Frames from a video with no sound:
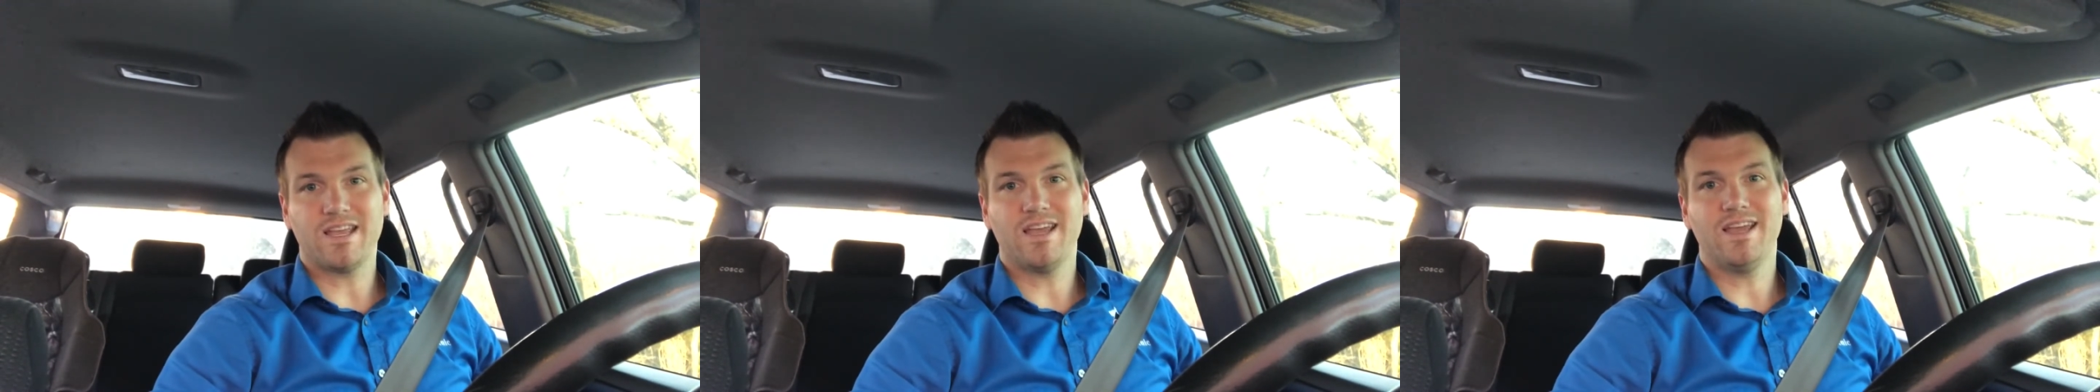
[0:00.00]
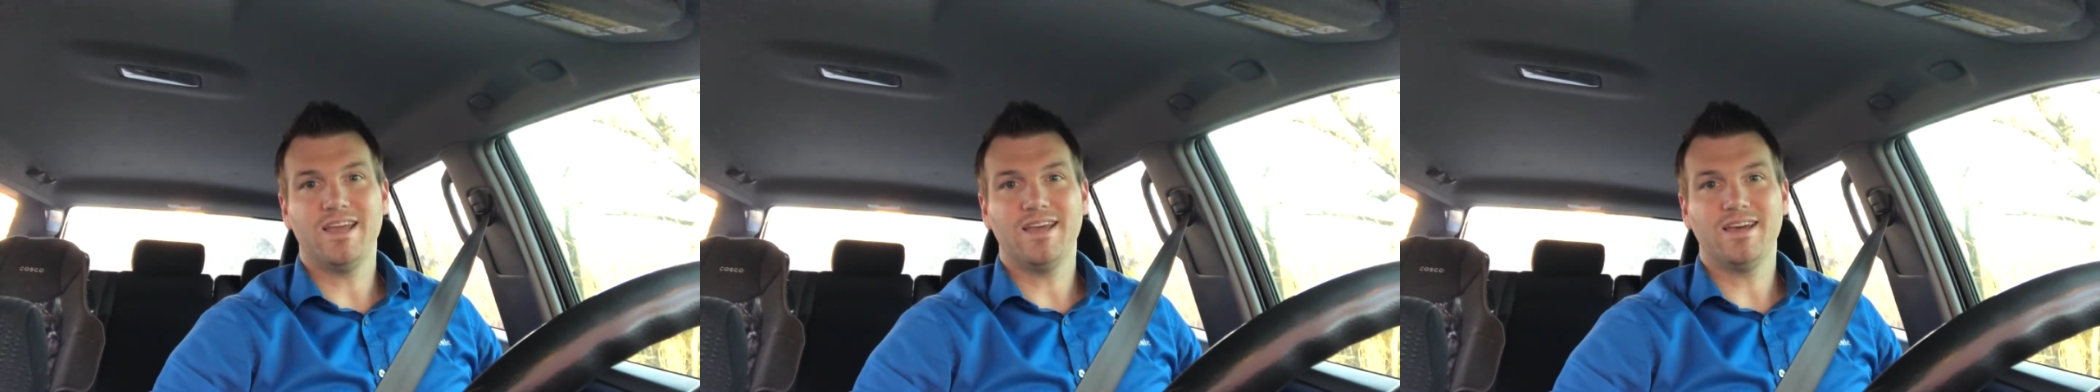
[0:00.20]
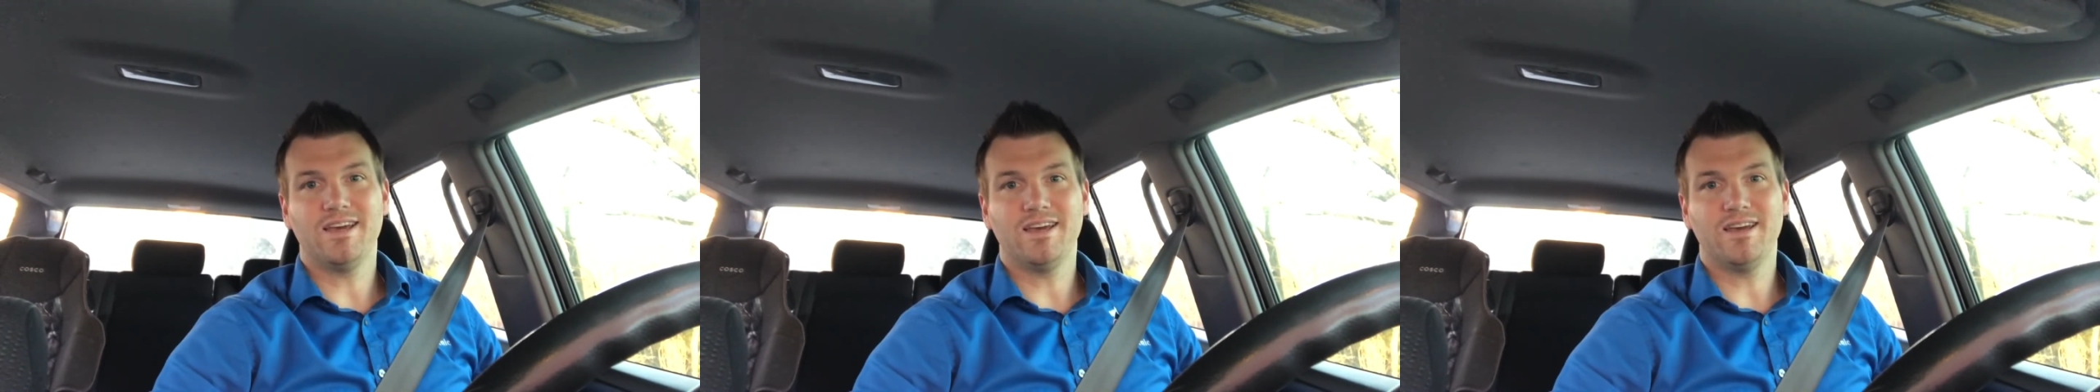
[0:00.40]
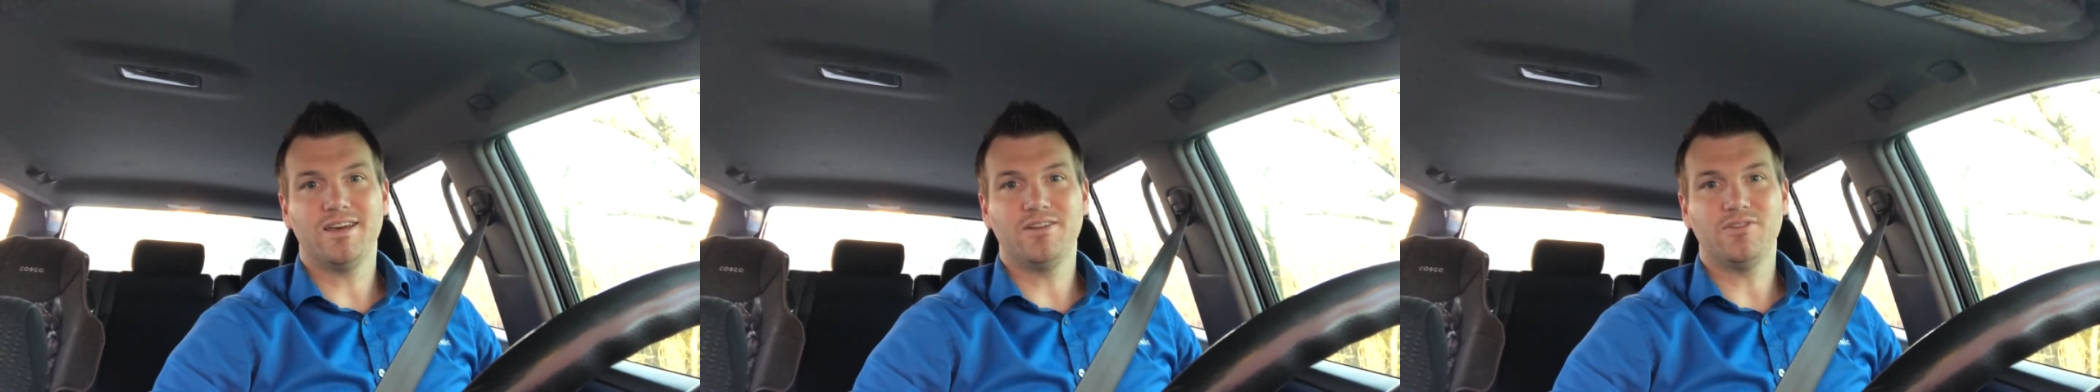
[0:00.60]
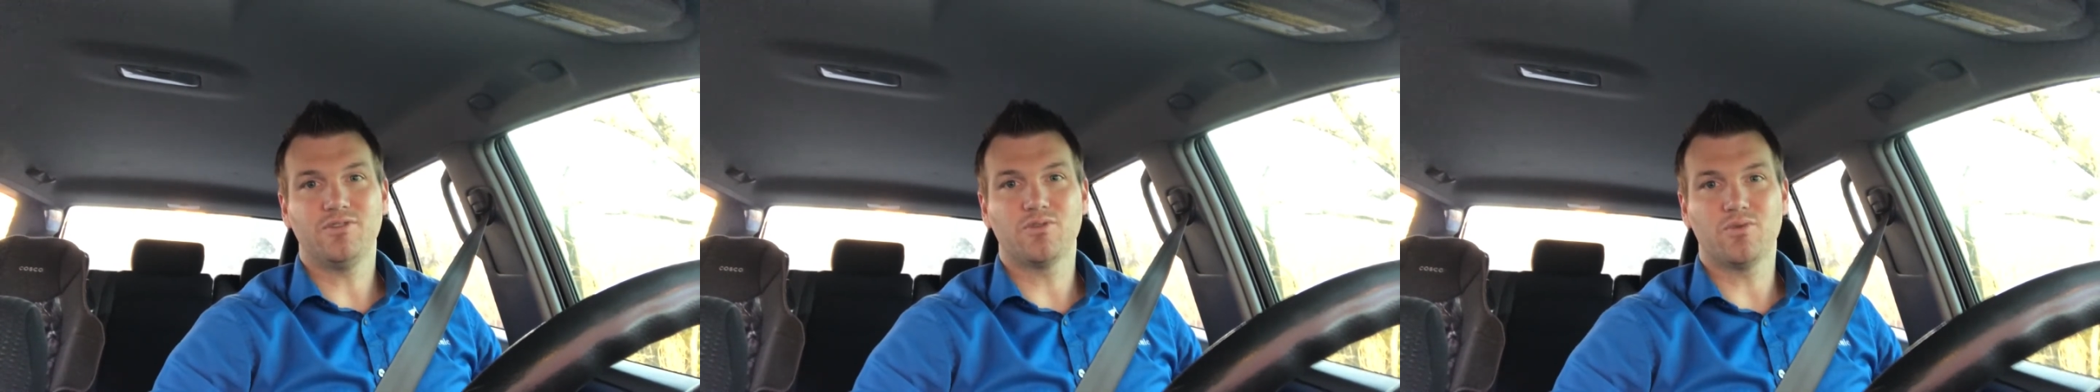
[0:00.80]

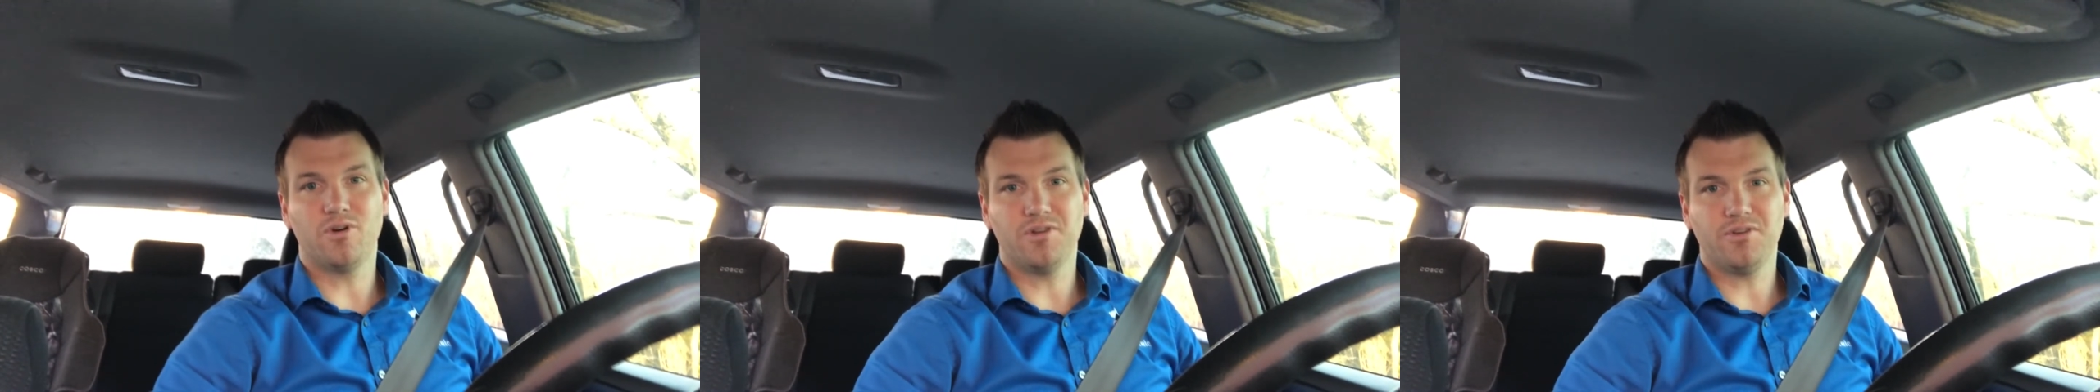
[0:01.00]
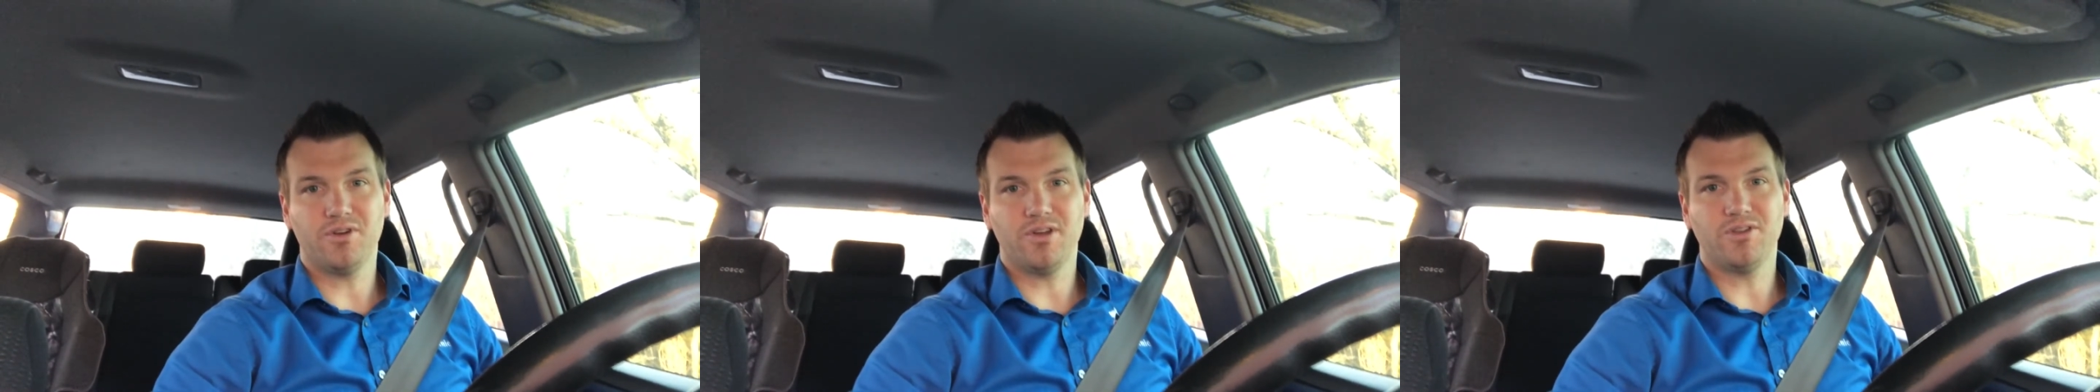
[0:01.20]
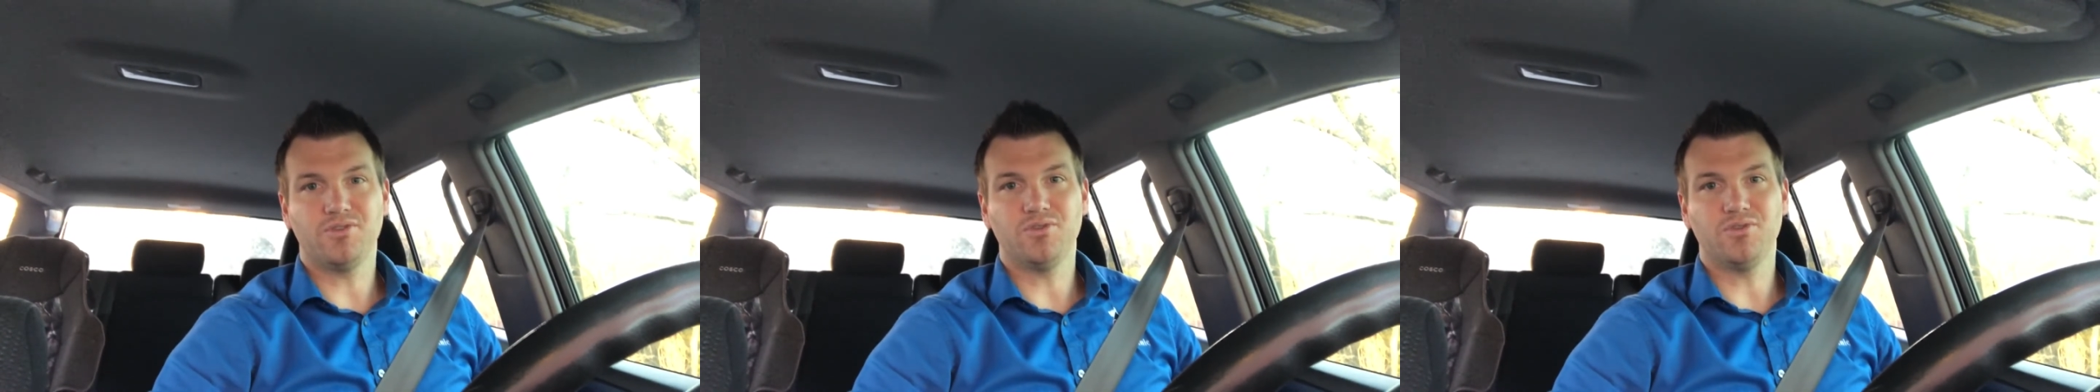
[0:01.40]
and you're wondering,